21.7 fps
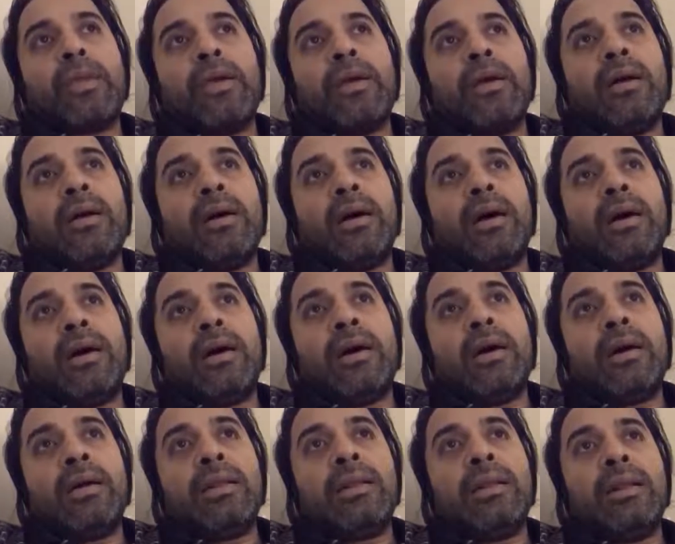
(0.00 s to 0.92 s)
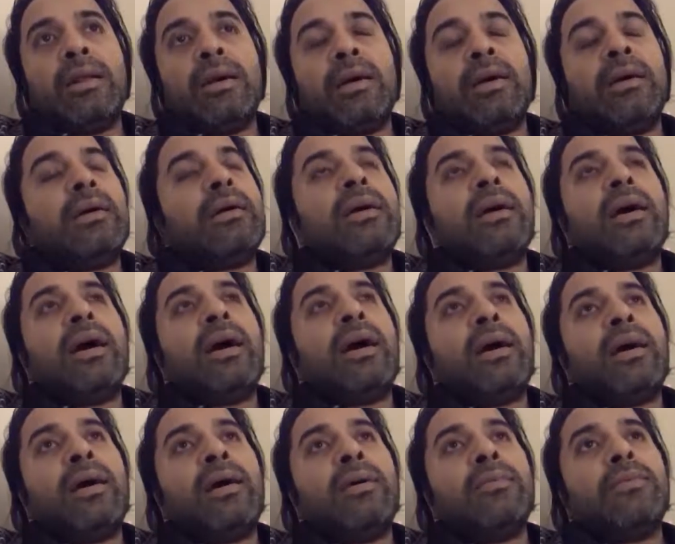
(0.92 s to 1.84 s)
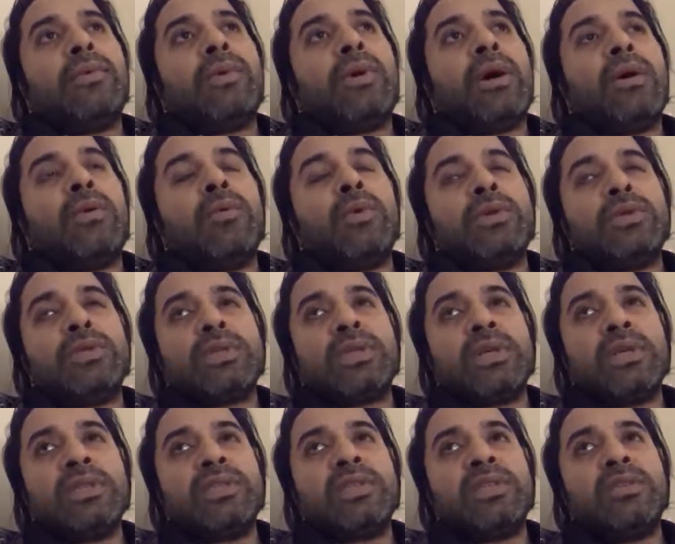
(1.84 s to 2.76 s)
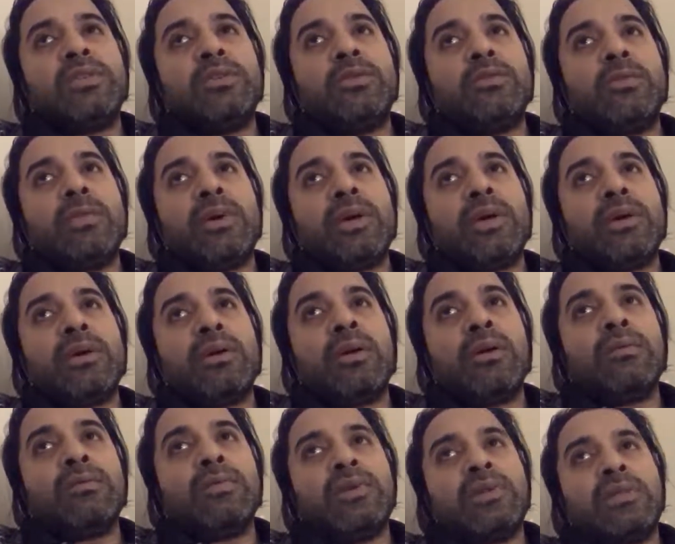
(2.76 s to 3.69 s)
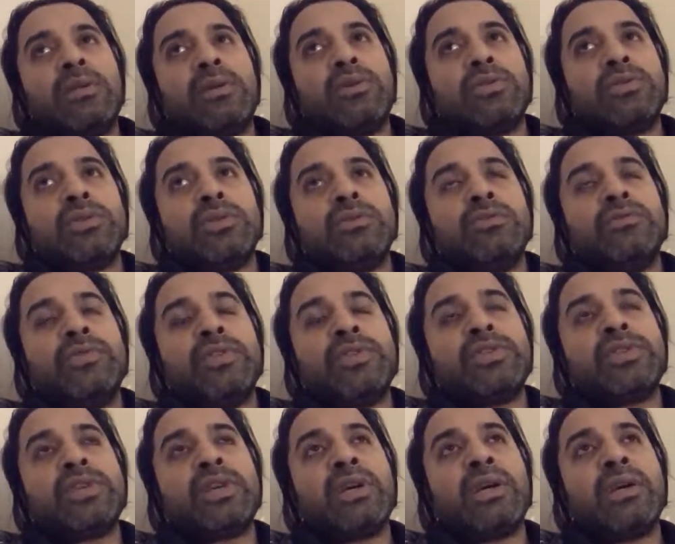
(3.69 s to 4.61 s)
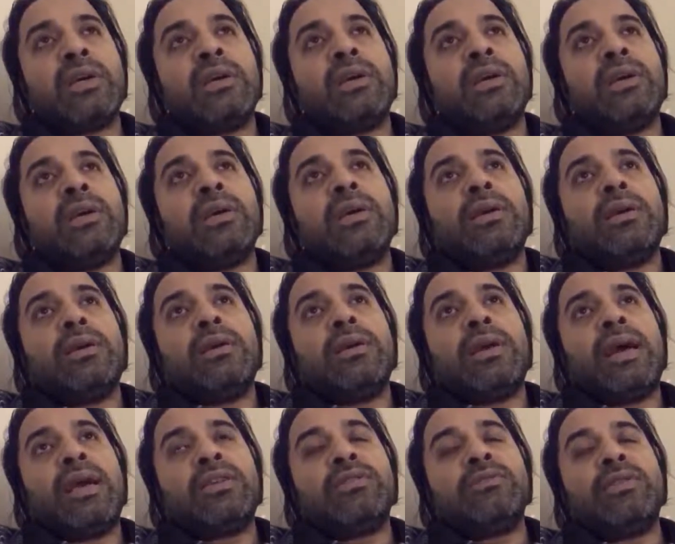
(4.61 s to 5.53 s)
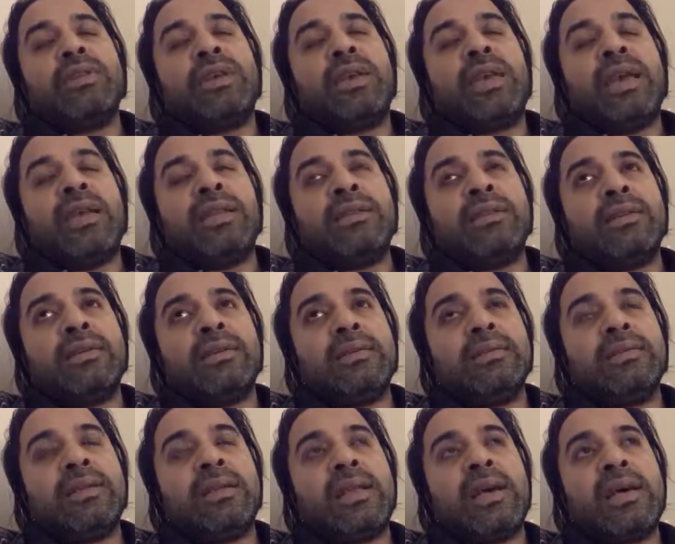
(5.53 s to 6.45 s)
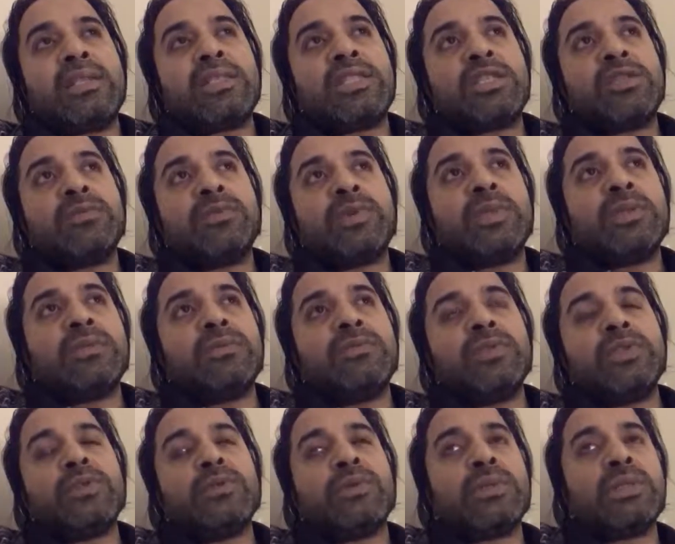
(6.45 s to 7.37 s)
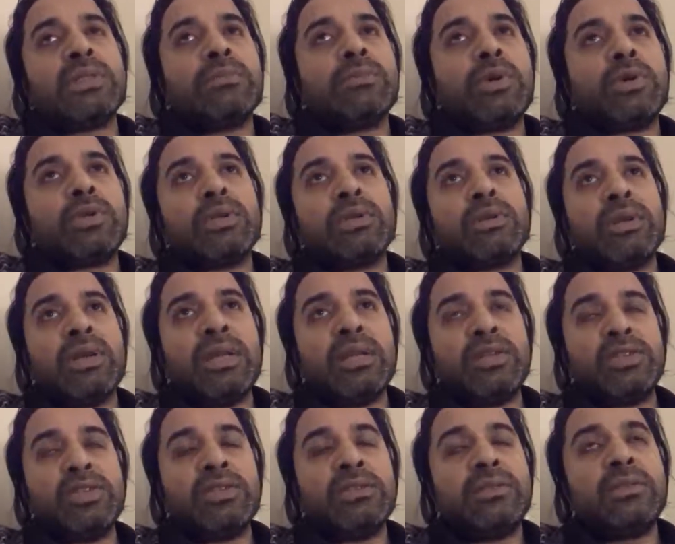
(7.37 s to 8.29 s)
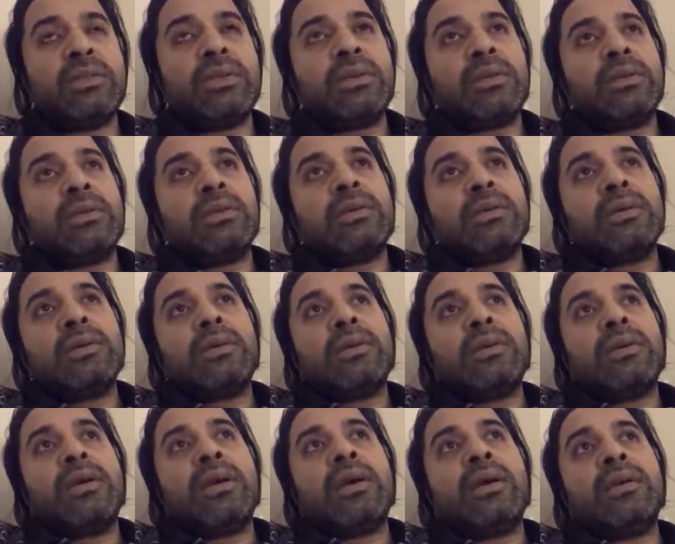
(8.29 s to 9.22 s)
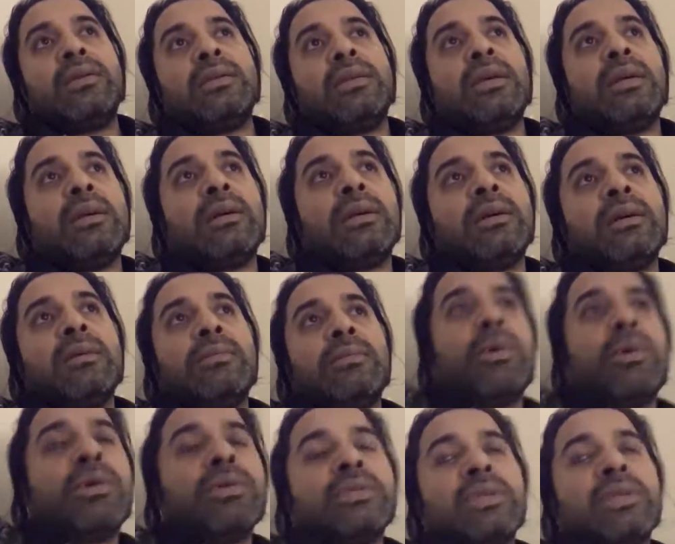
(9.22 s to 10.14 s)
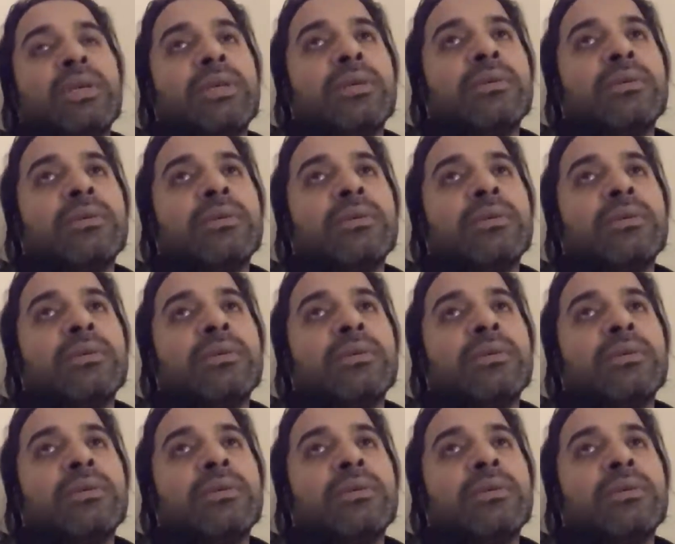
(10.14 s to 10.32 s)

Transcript: uh, I want to continue my conversation, which I actually ended in the last one, which was about a religion, and about